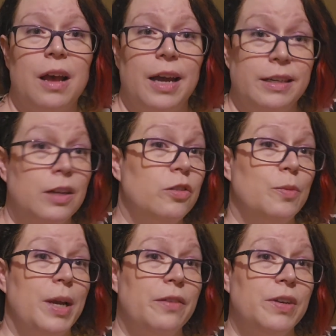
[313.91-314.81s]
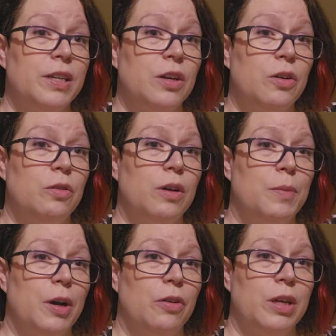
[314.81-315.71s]
I did also make a video
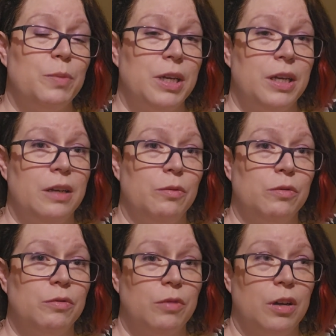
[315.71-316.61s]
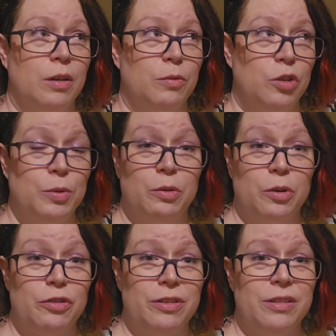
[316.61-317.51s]
about him eating dubia
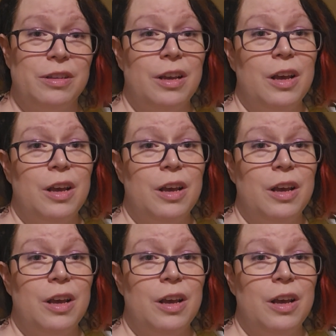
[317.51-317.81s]
roaches.